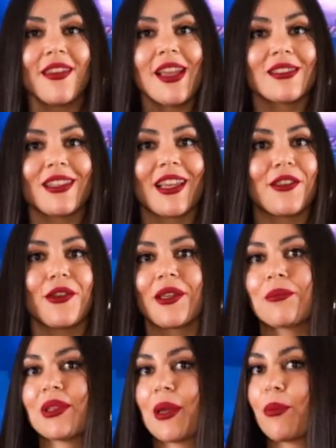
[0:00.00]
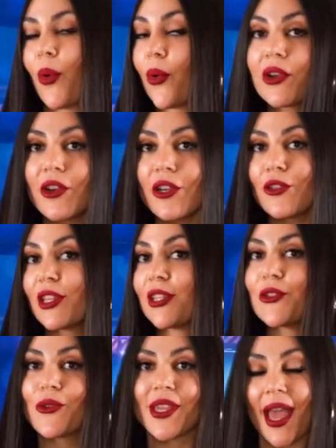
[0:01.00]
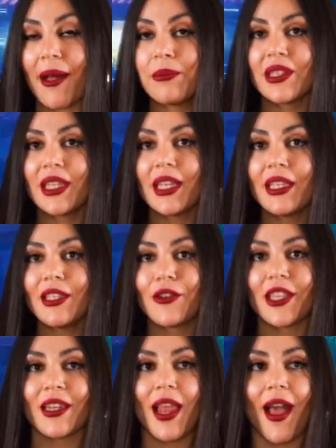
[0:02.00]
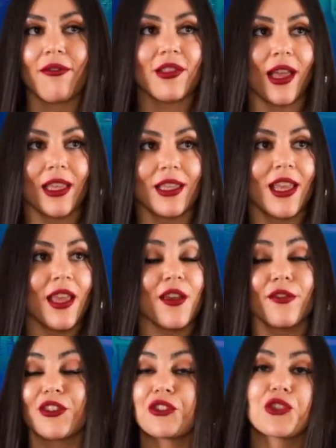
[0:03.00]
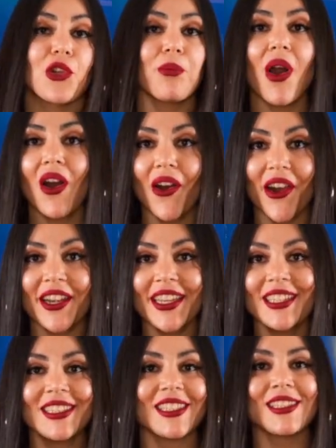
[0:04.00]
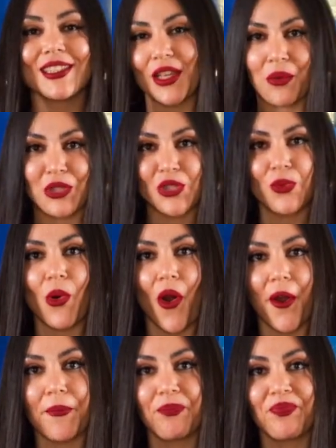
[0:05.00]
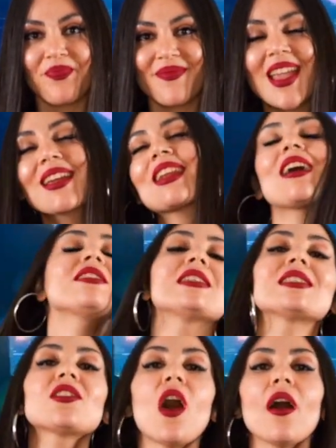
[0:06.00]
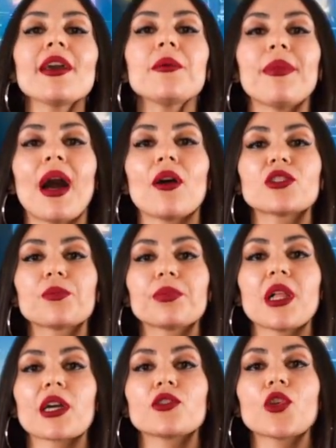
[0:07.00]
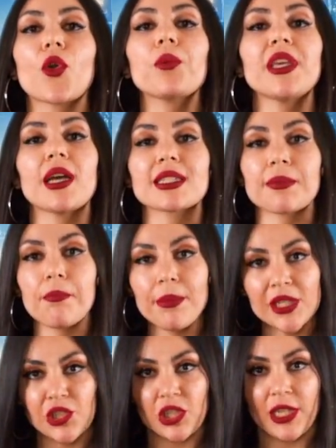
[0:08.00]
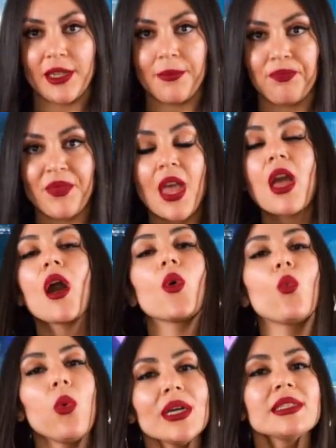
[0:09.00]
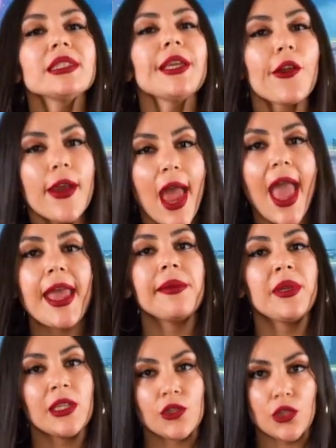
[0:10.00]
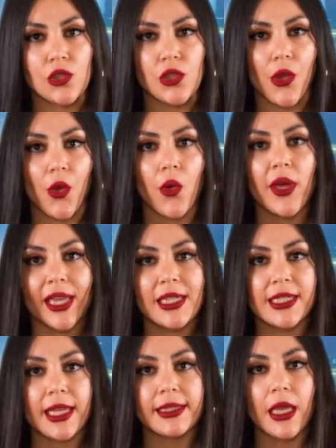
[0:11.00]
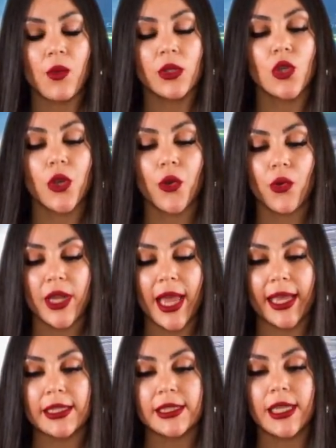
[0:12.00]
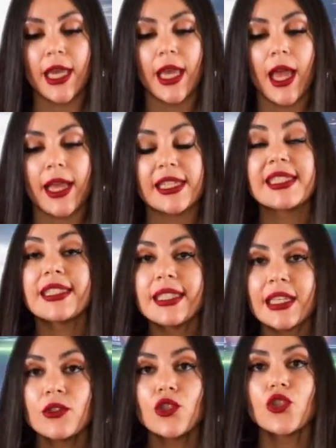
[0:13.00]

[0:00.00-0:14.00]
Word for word: Like you can play poker, you can do gambling, you can have like virtual parties and so much more. Now let's talk about Bloktopia's mission. What they are aiming to do is that they want to create a central